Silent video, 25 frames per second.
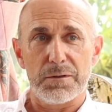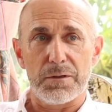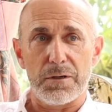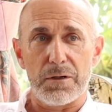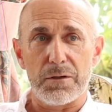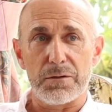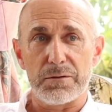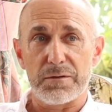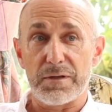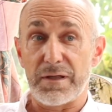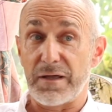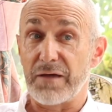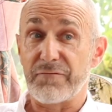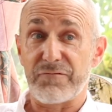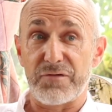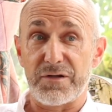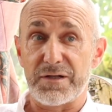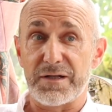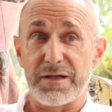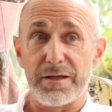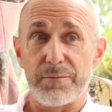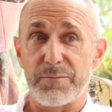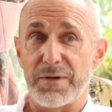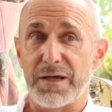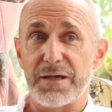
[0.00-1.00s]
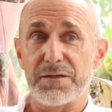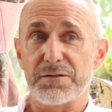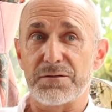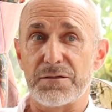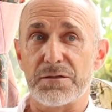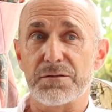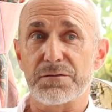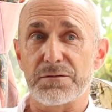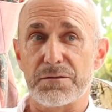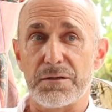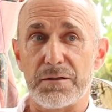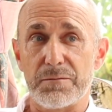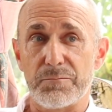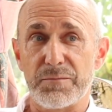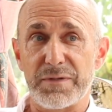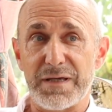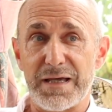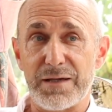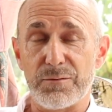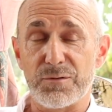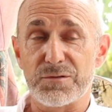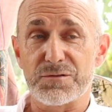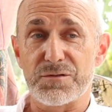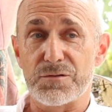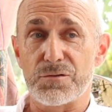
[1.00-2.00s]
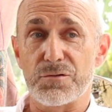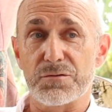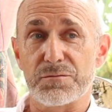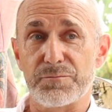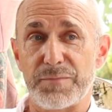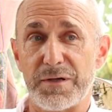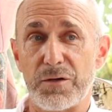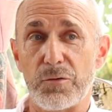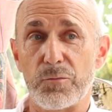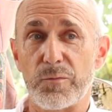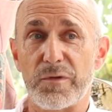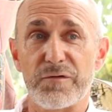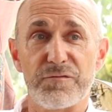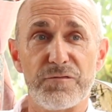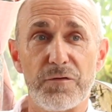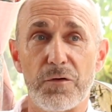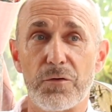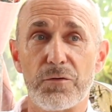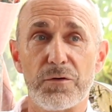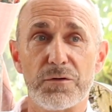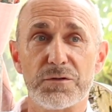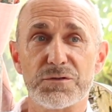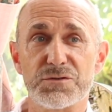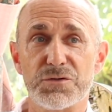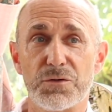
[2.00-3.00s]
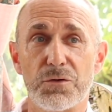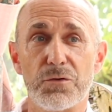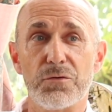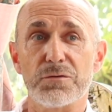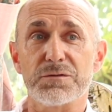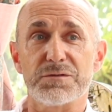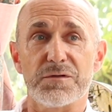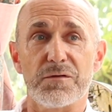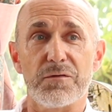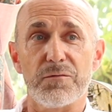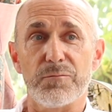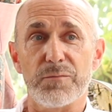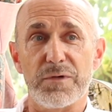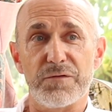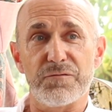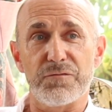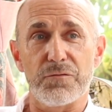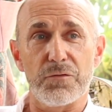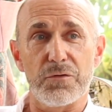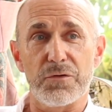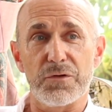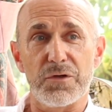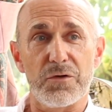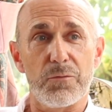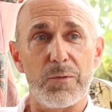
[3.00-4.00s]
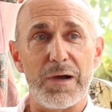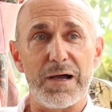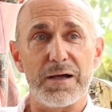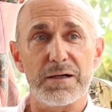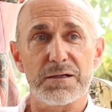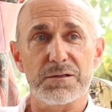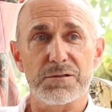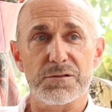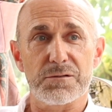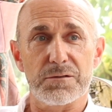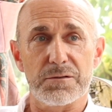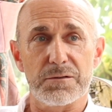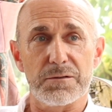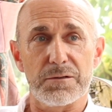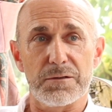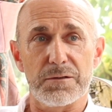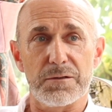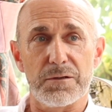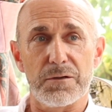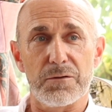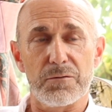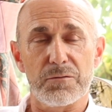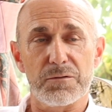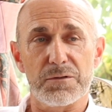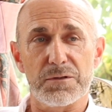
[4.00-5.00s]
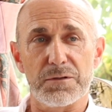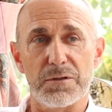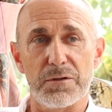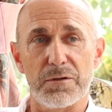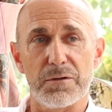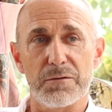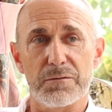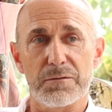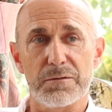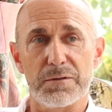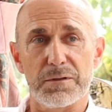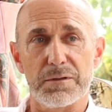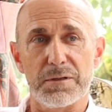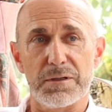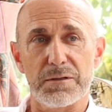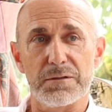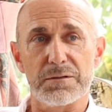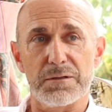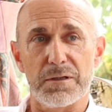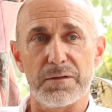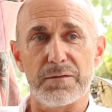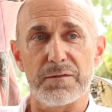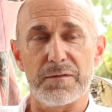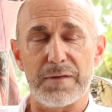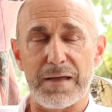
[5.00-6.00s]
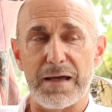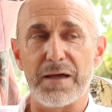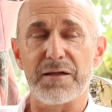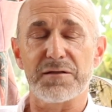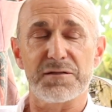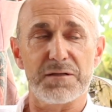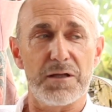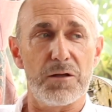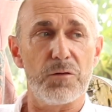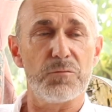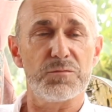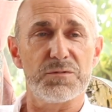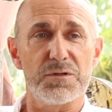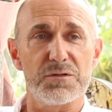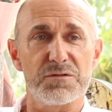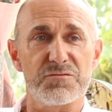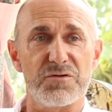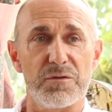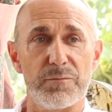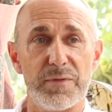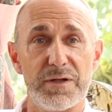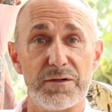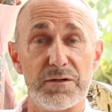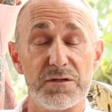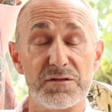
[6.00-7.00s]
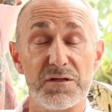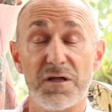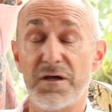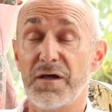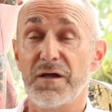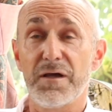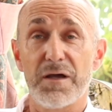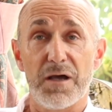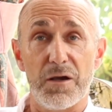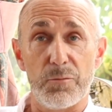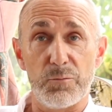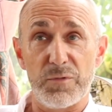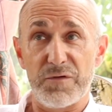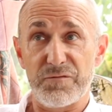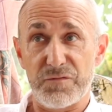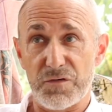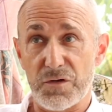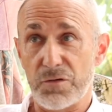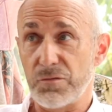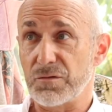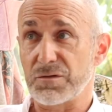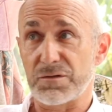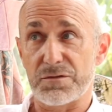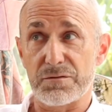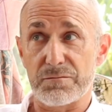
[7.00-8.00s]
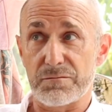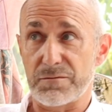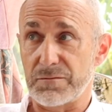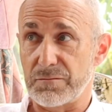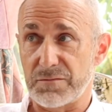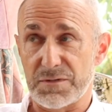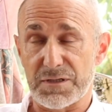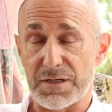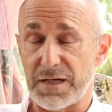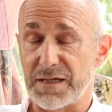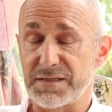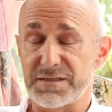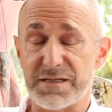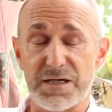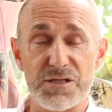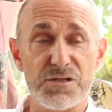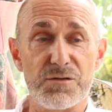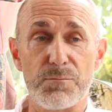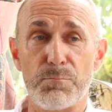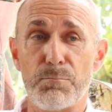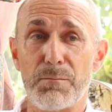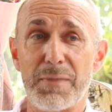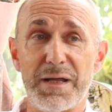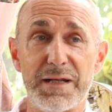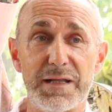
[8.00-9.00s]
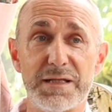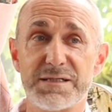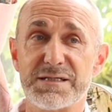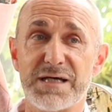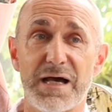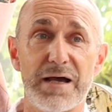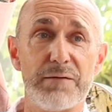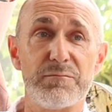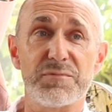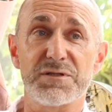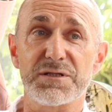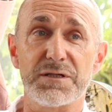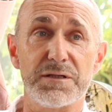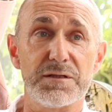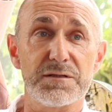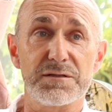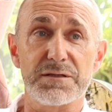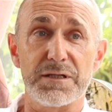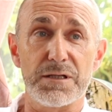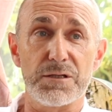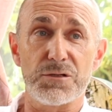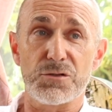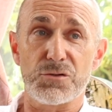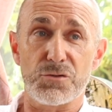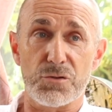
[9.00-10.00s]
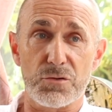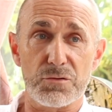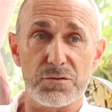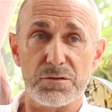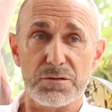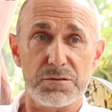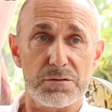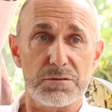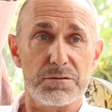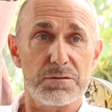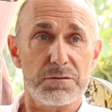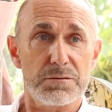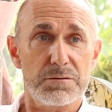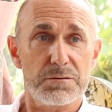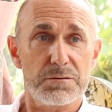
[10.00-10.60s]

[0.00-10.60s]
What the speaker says: on an everyday basis, and be able to just pick up the phone and talk to them before you act, you know. So and that has helped us tremendous, and we've used Citation many times since then, just